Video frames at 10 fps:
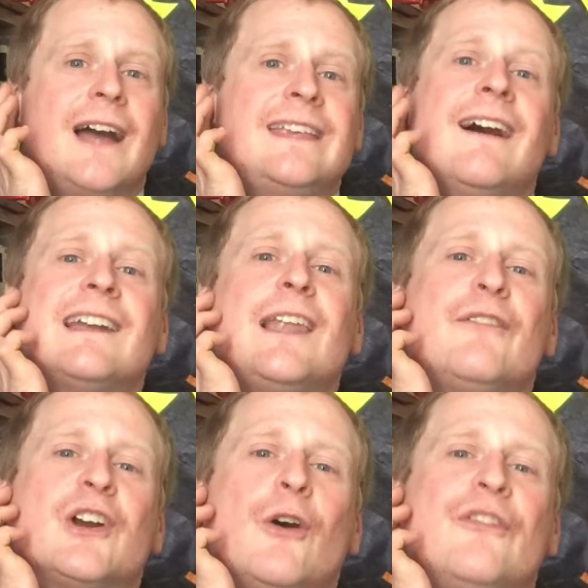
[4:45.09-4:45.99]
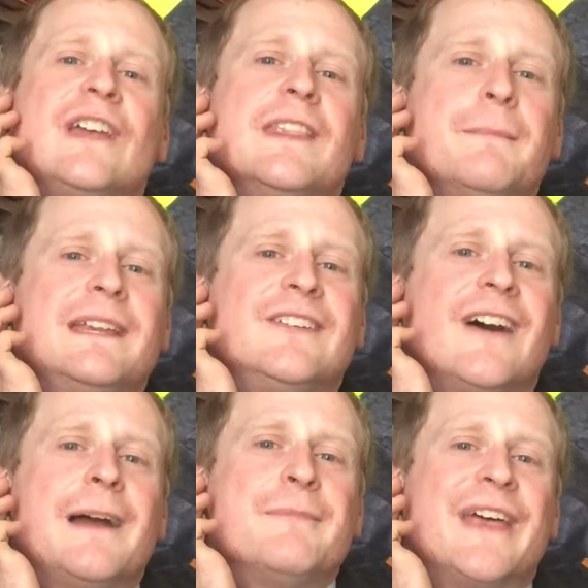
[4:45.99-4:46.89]
Yeah, I'd love a coffee in the
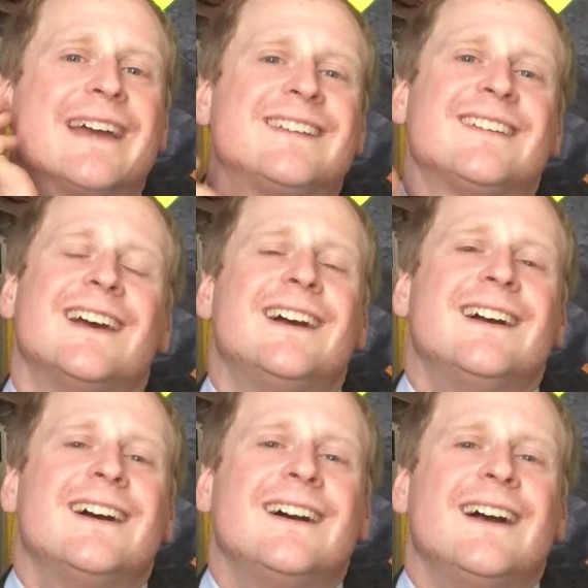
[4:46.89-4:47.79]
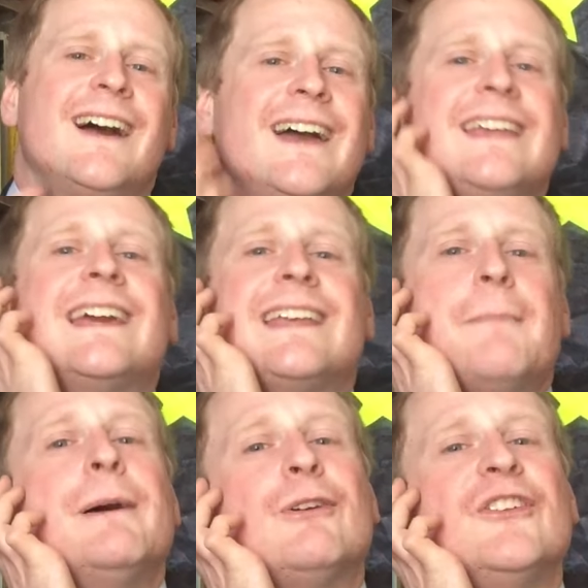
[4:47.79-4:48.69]
meantime, thanks. Yeah,
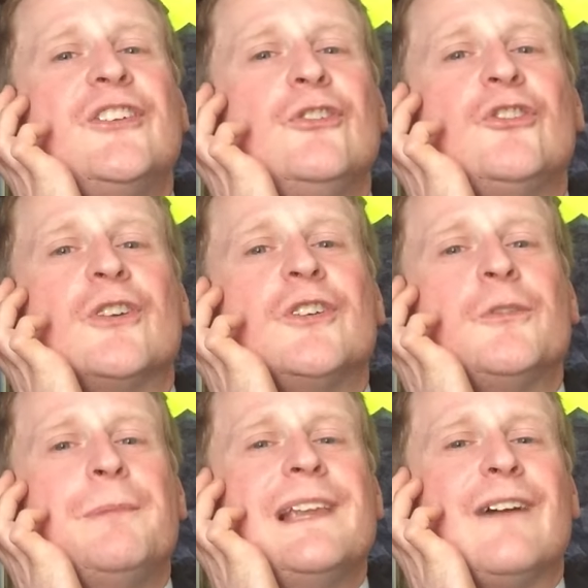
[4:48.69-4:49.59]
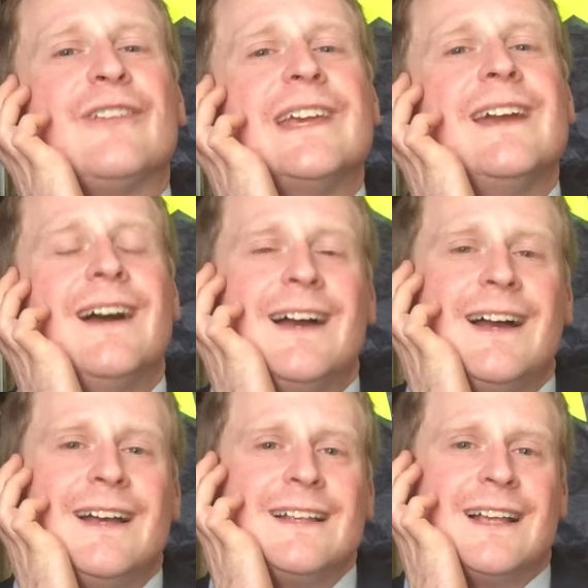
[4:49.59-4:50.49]
milk and 2 sugars would be lovely.
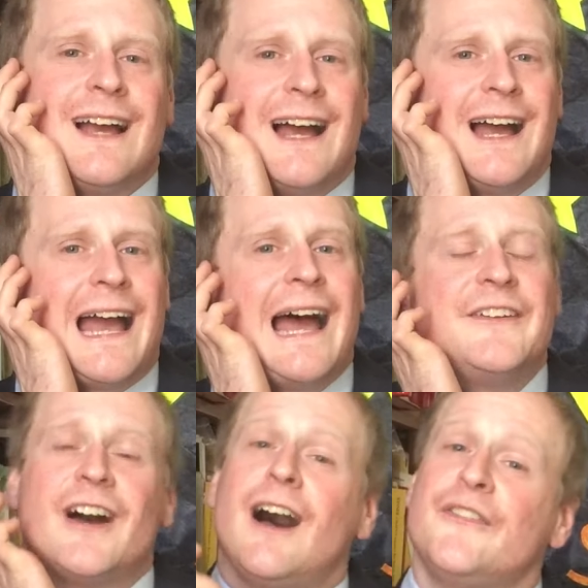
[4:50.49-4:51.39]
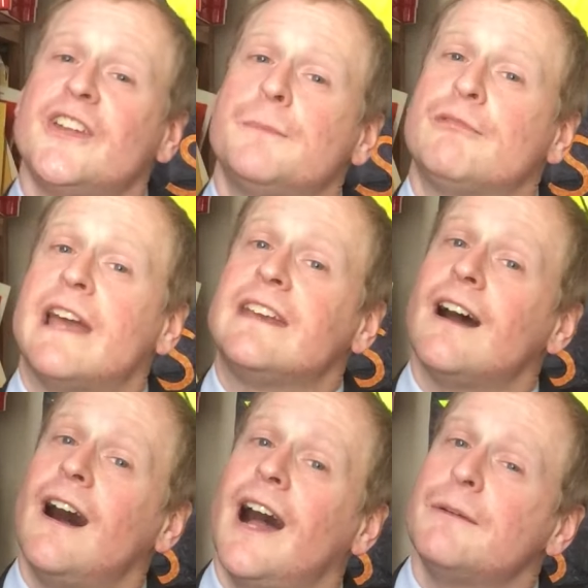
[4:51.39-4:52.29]
And after the break,
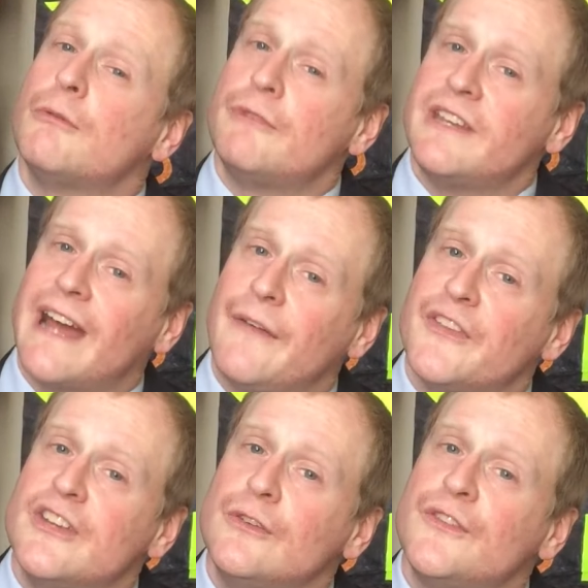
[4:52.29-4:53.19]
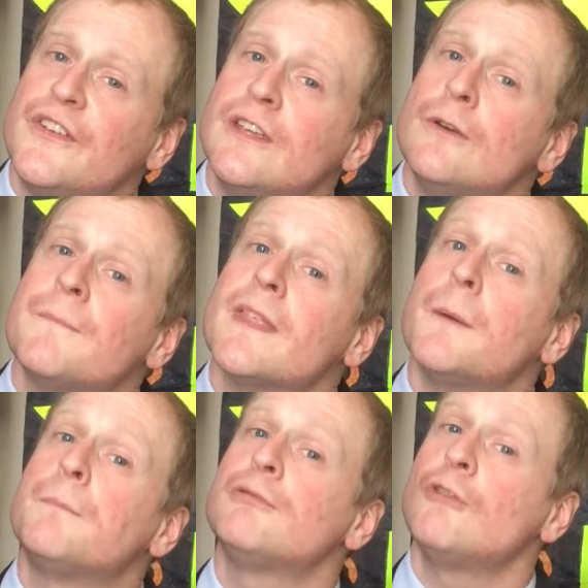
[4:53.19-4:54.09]
I will read out the news for you
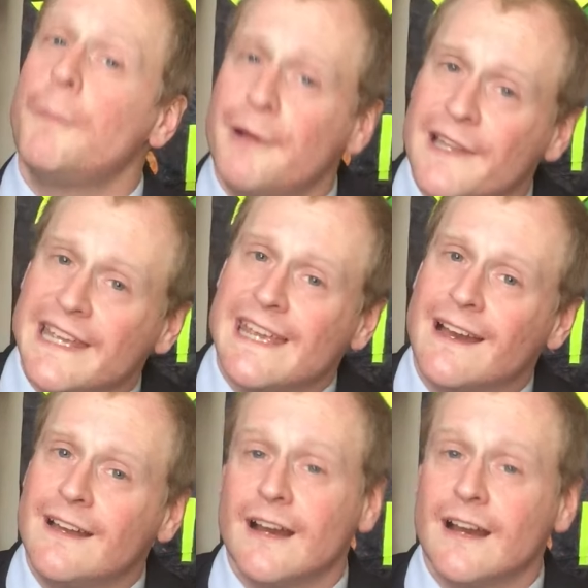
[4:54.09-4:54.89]
properly.